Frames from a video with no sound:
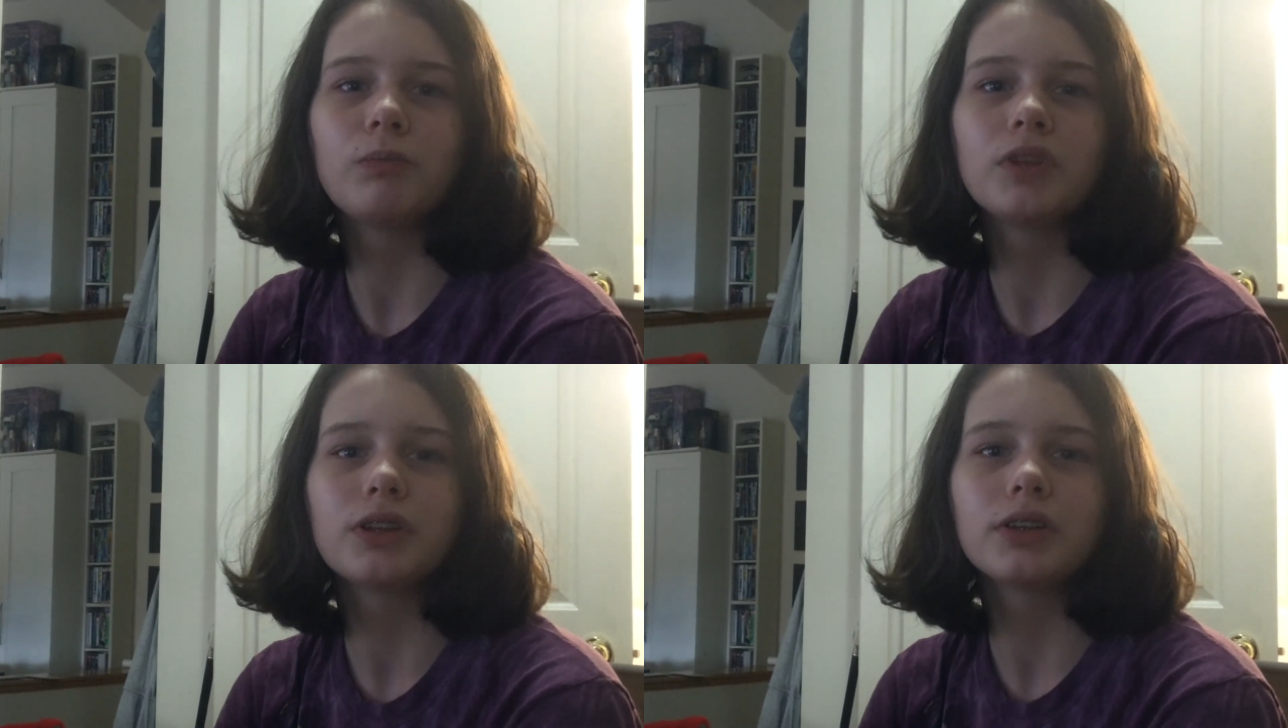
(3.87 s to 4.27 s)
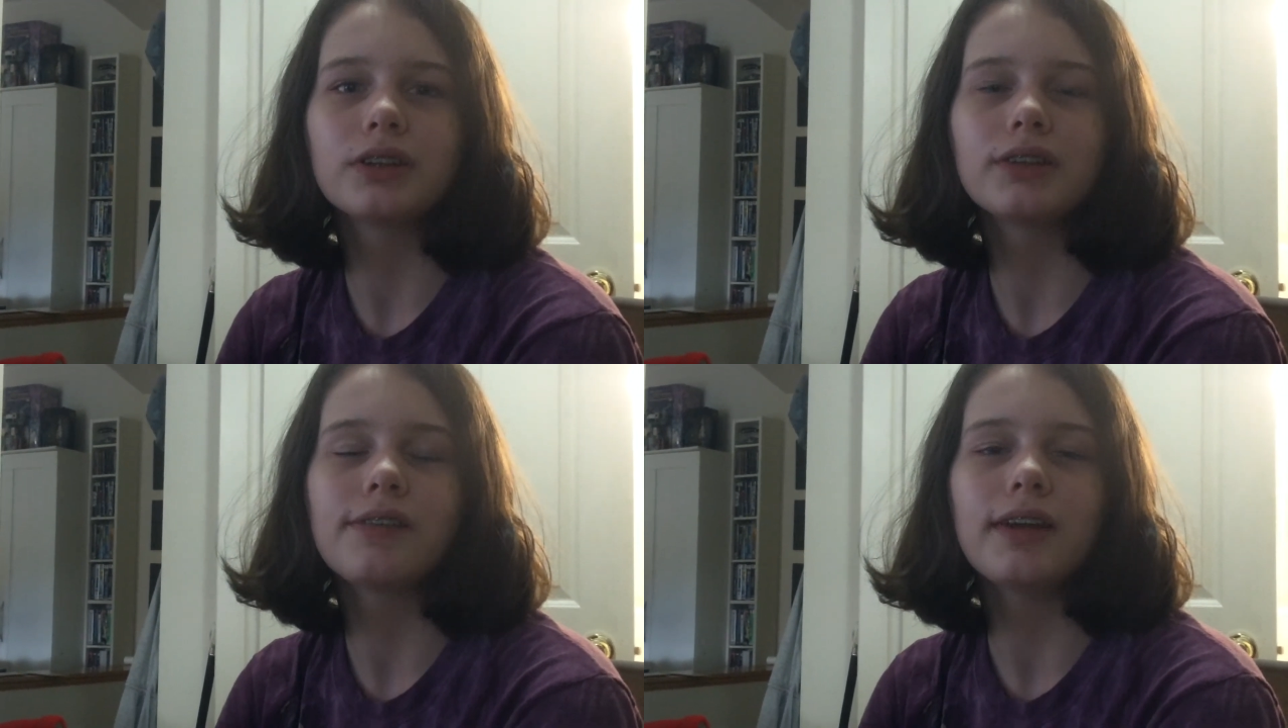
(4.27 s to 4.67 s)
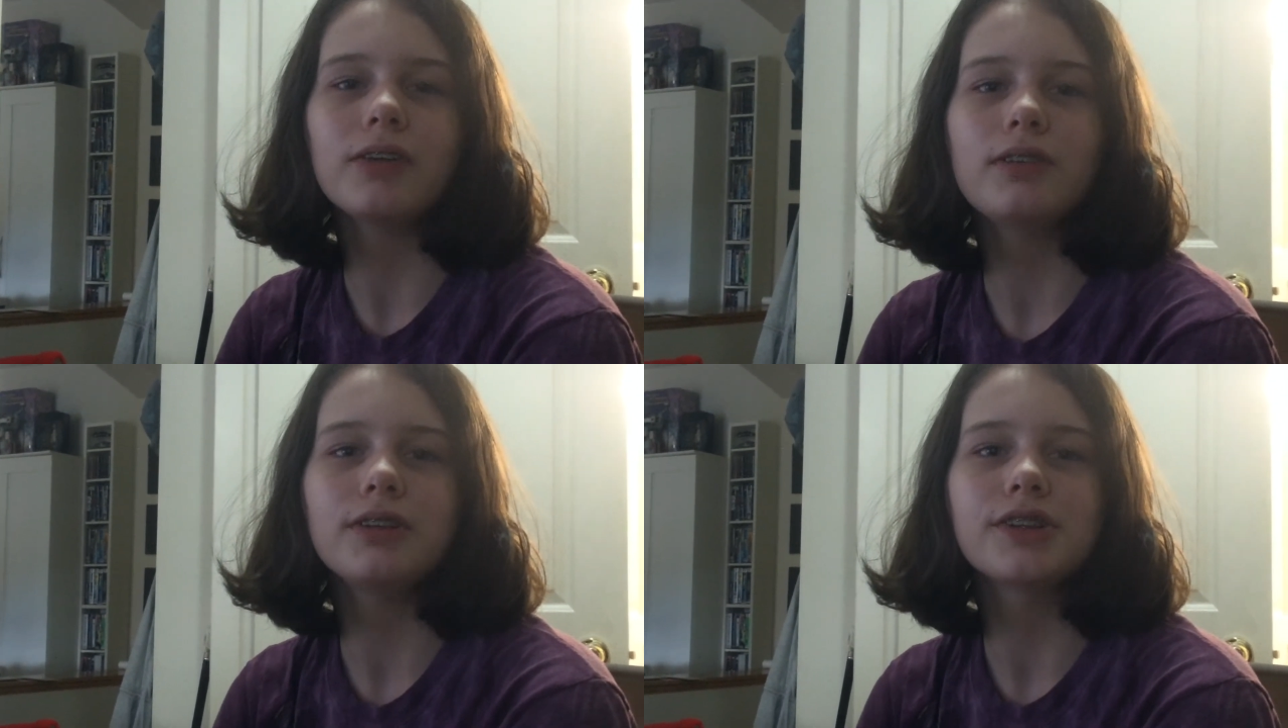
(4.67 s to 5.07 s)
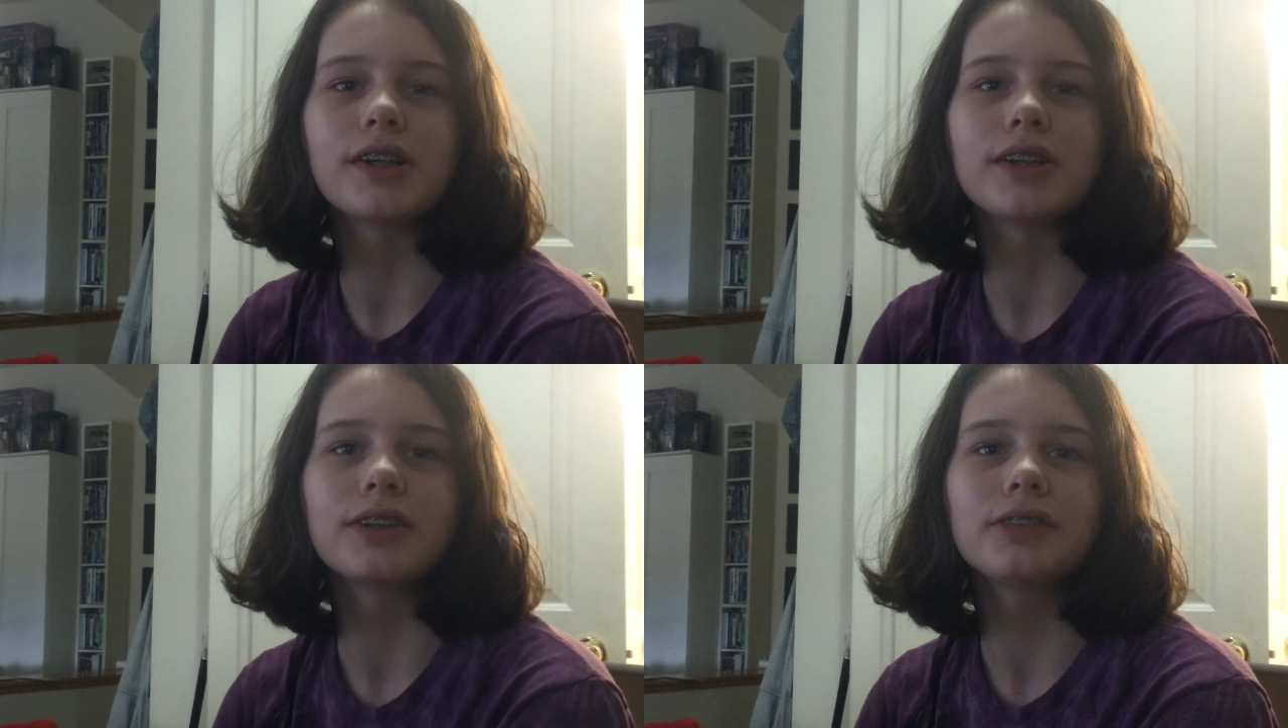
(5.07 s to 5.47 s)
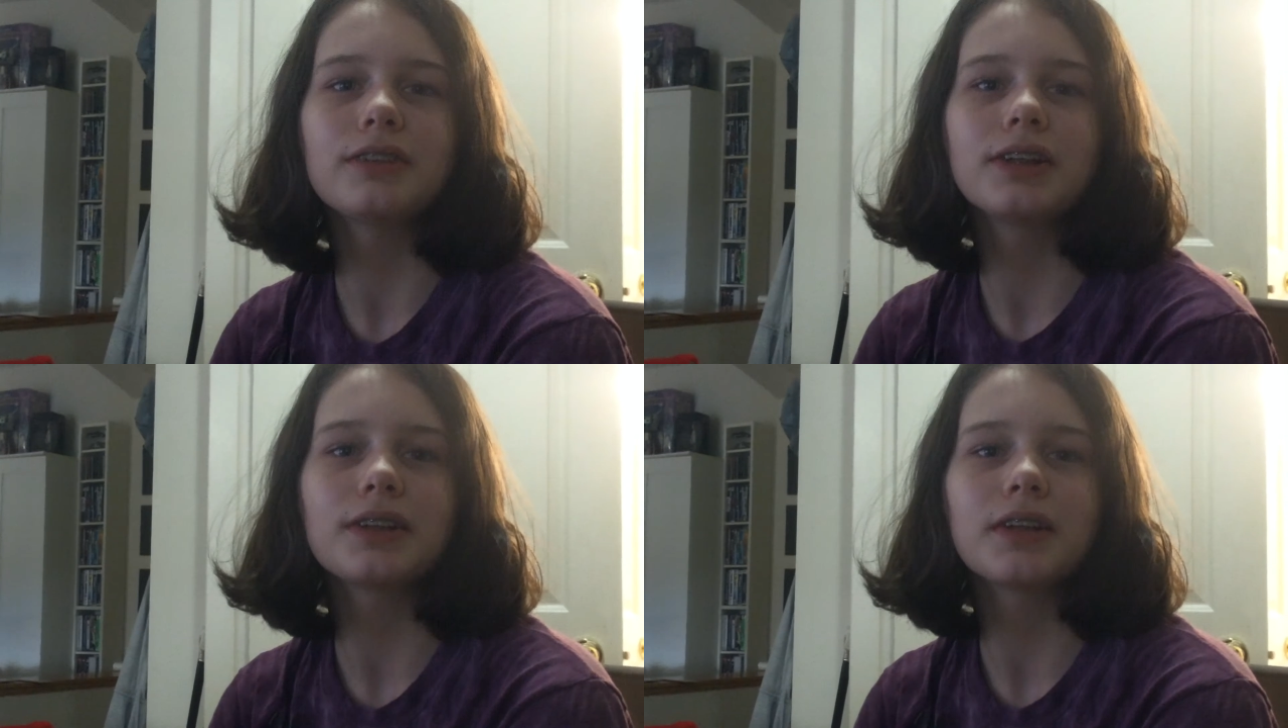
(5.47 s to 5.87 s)
doing Language
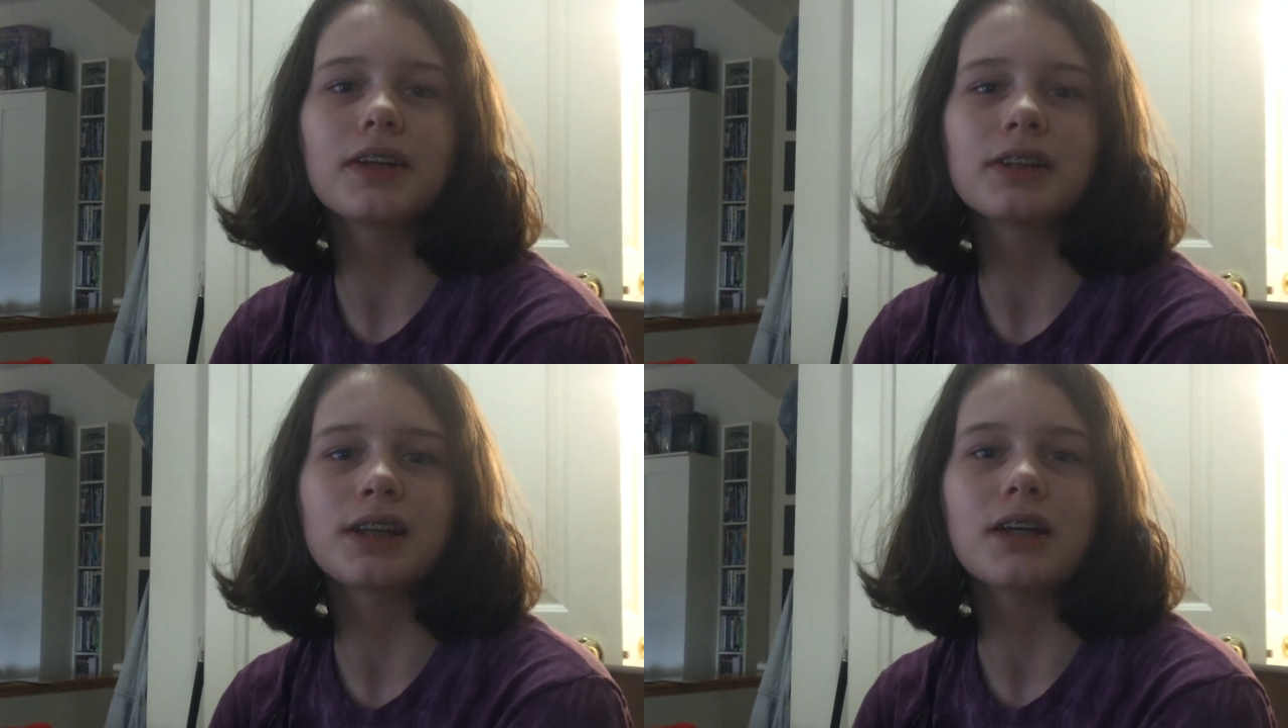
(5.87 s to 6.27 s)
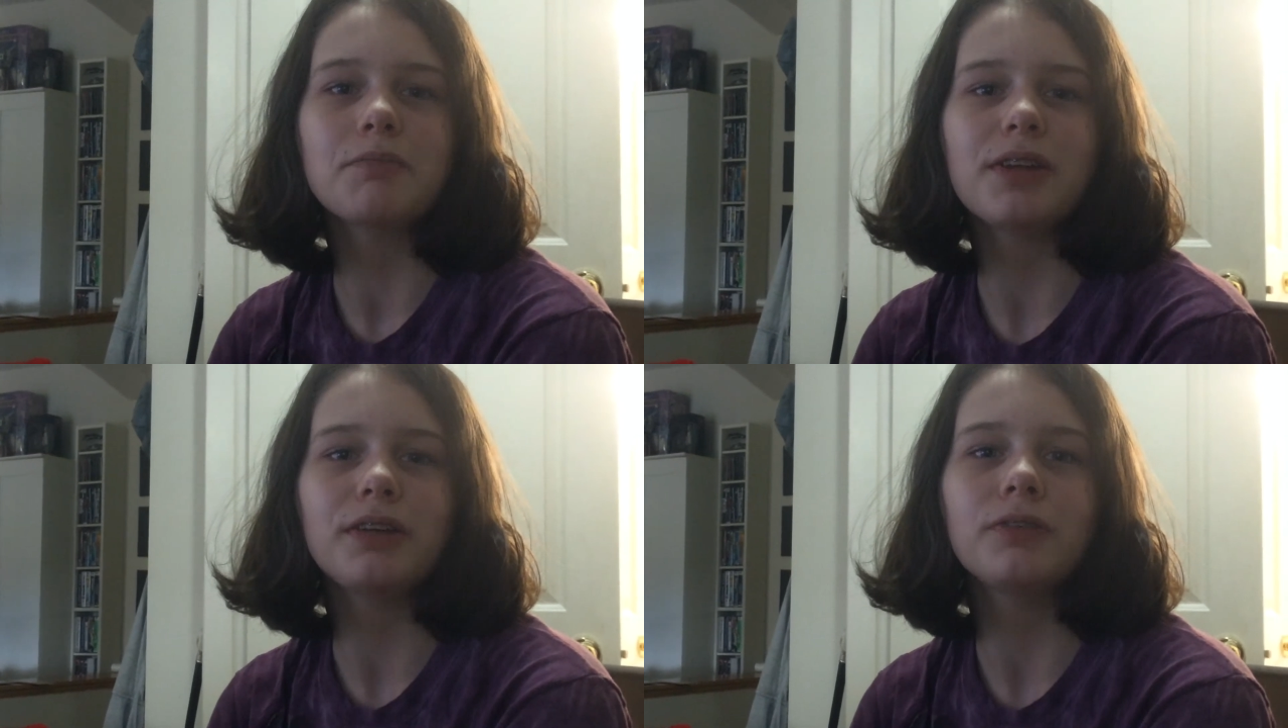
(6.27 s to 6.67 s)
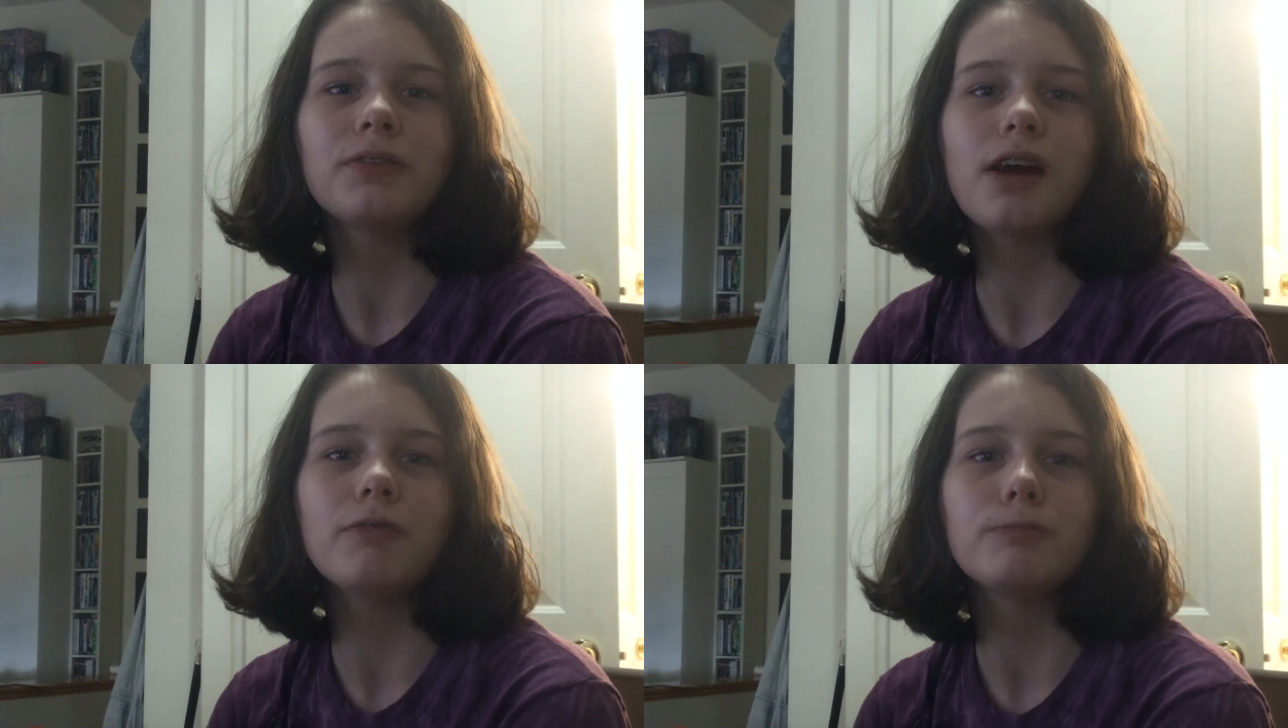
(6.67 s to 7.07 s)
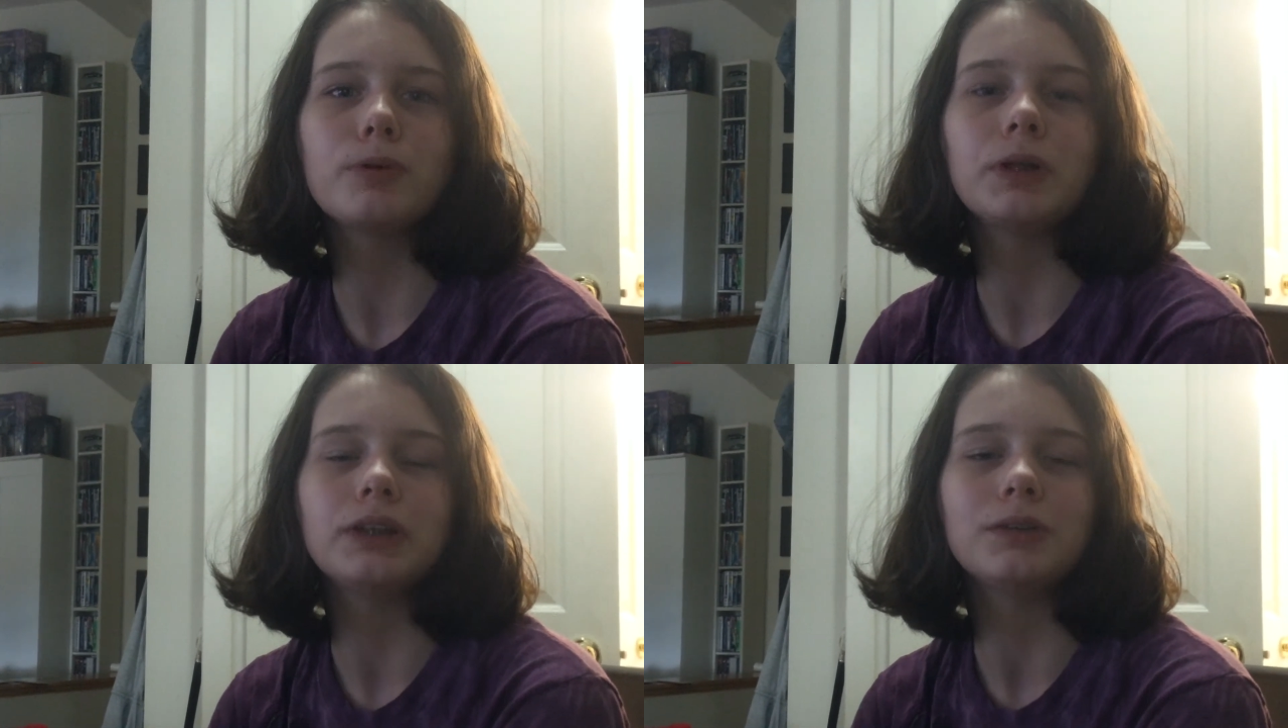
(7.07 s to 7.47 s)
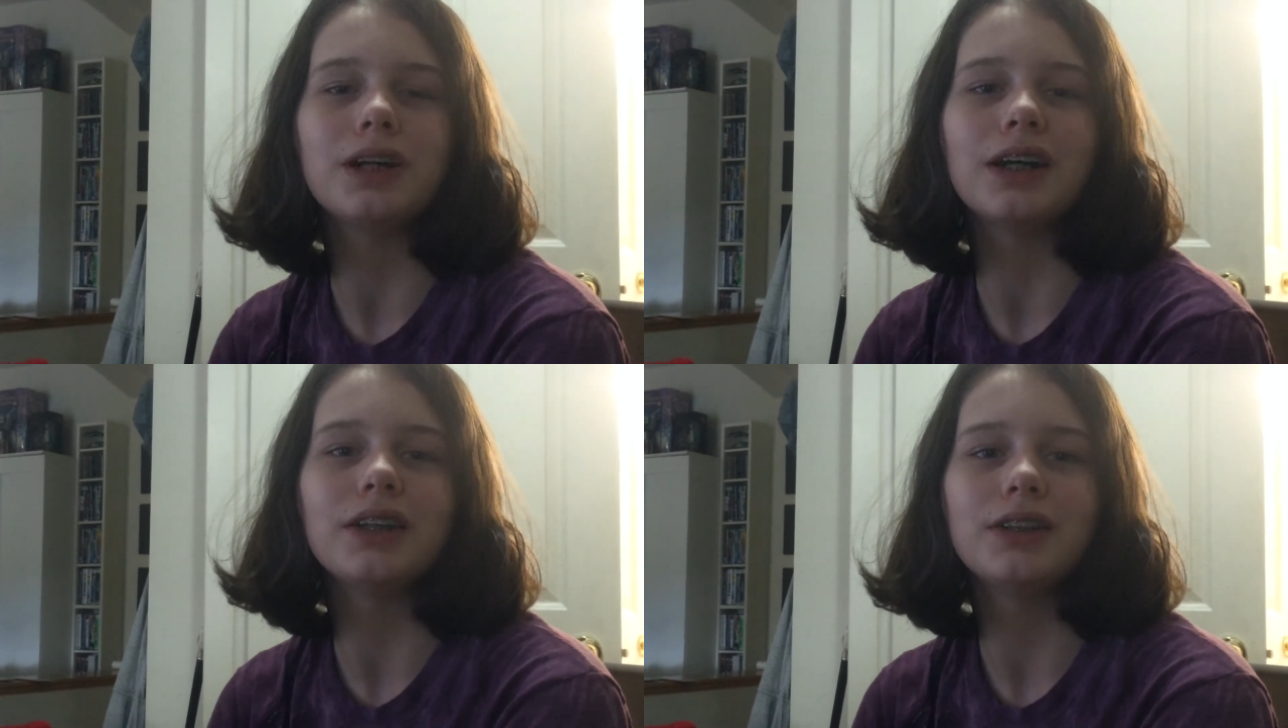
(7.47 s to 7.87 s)
Arts, Assignment
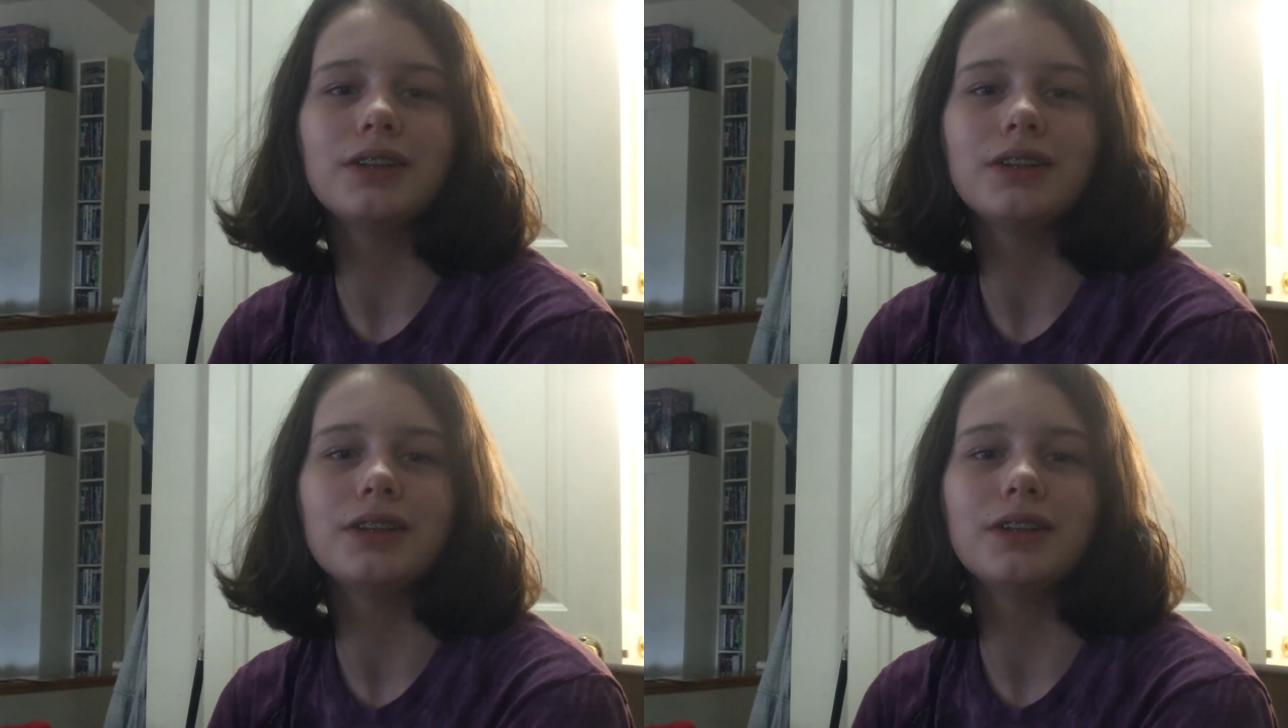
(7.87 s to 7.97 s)
5.1.